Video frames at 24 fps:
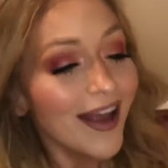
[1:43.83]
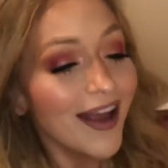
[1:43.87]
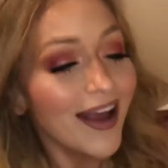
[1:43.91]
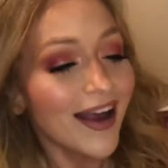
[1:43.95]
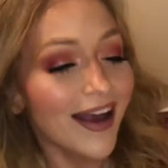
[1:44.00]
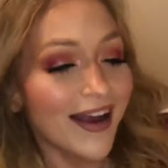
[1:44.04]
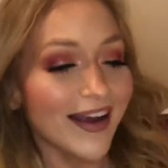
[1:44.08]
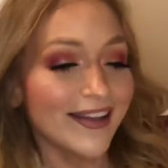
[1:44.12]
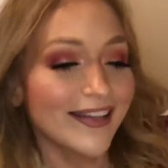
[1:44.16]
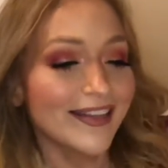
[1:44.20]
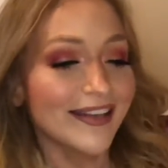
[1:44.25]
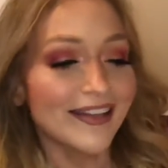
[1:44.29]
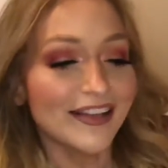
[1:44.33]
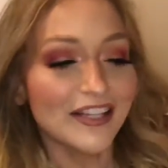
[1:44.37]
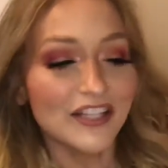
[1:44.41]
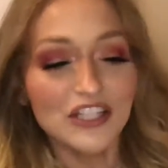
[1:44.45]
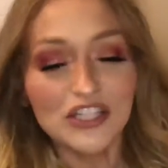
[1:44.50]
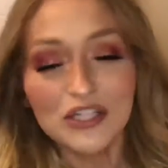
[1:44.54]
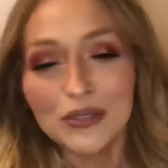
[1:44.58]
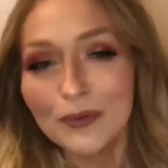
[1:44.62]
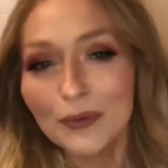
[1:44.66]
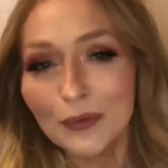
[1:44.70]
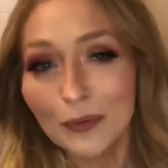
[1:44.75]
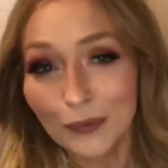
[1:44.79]
I think that she
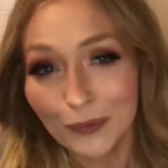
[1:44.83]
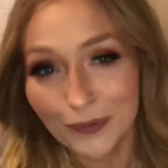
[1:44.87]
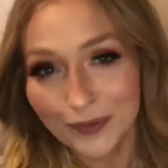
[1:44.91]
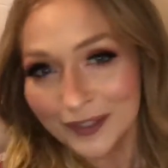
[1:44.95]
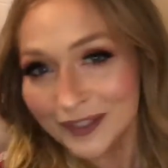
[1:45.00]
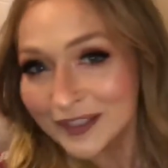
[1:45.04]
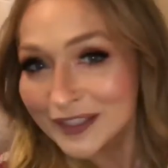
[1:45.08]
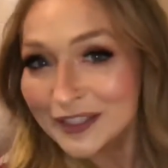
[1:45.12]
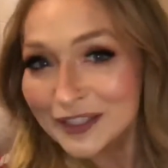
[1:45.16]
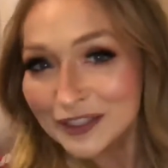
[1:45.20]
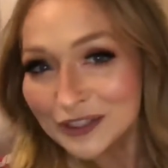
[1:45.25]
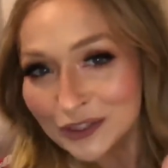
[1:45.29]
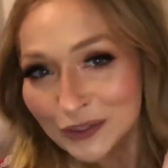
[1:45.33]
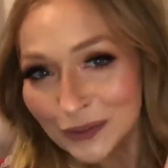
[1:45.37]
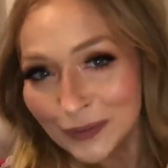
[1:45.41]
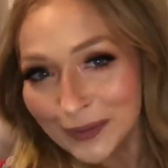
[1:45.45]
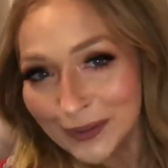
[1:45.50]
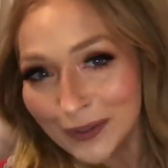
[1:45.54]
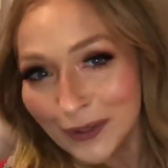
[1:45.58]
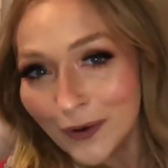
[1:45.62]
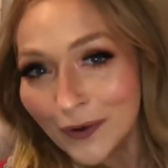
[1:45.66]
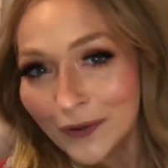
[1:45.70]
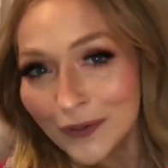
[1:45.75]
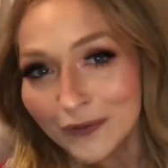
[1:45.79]
would really enjoy
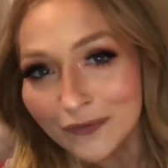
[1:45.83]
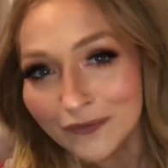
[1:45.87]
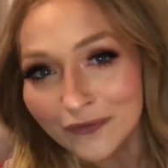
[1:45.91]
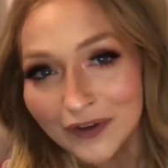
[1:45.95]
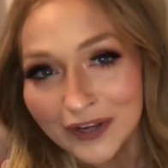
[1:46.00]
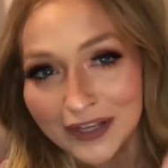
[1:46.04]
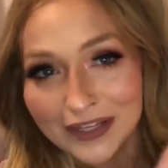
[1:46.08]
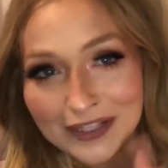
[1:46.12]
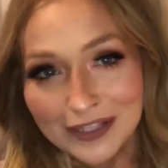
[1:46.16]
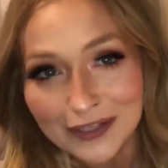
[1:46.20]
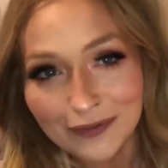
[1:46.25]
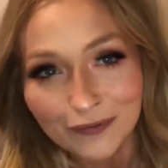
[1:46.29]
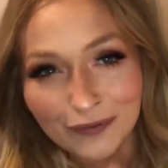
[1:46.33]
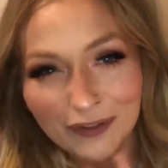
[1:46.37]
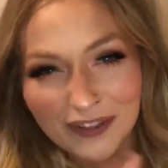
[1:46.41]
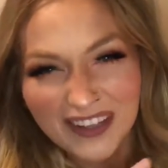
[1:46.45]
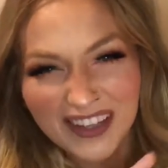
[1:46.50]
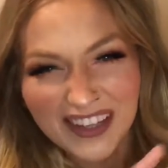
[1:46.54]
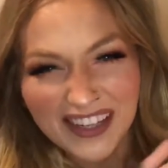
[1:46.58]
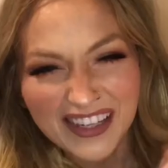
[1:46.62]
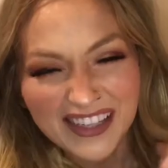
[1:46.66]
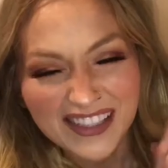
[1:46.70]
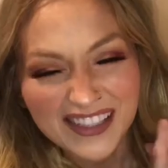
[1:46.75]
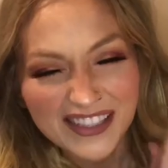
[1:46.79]
all the fun different
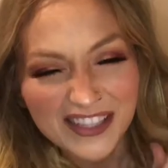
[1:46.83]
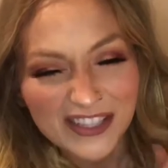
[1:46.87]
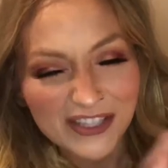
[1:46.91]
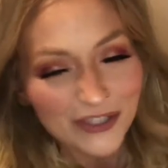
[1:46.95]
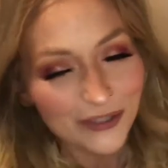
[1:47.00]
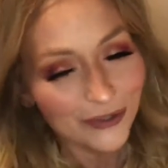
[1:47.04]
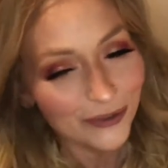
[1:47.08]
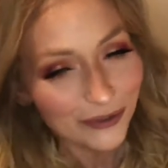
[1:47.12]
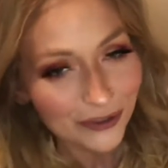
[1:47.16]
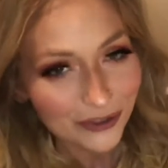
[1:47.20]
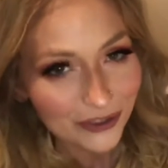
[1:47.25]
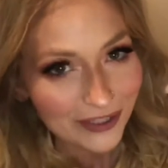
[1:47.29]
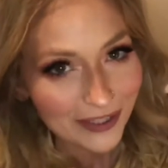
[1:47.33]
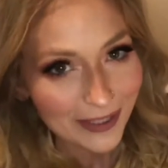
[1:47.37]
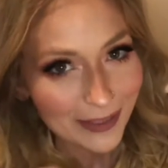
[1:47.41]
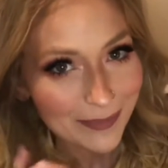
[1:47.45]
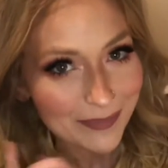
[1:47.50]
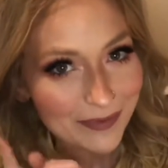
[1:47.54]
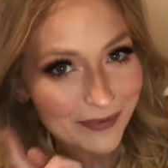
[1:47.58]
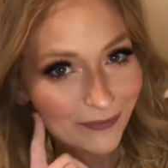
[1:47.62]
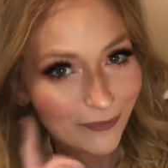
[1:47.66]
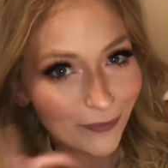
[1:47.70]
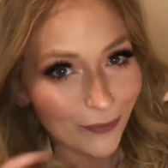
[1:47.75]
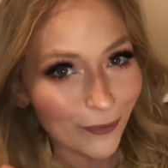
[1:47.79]
like dessert shapes
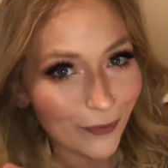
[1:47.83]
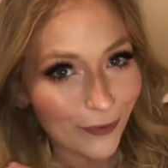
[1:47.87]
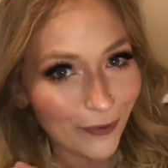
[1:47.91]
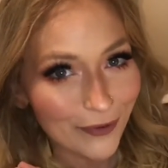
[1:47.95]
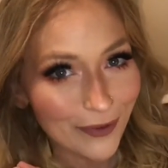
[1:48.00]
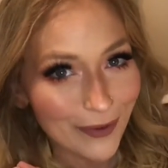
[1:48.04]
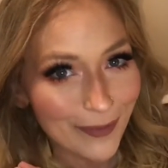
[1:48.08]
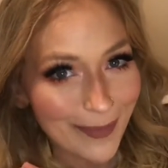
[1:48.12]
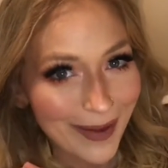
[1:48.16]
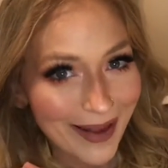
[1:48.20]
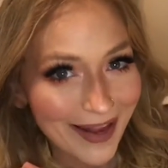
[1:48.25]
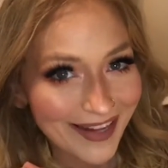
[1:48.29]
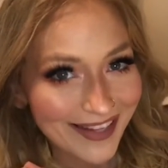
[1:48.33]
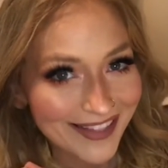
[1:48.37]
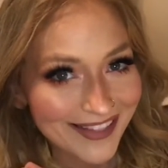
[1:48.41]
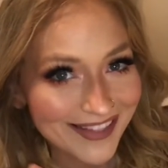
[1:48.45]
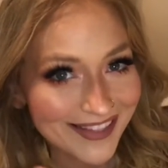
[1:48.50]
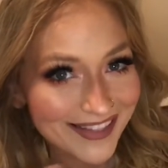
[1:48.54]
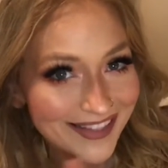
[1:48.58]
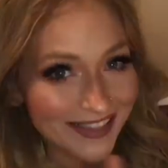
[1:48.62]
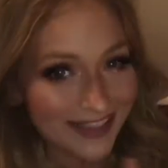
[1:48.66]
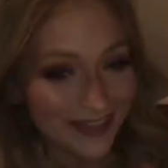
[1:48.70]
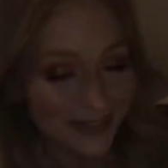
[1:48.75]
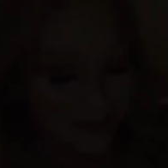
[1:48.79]
for the
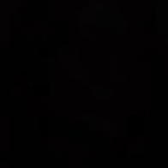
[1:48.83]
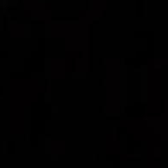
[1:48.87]
masks.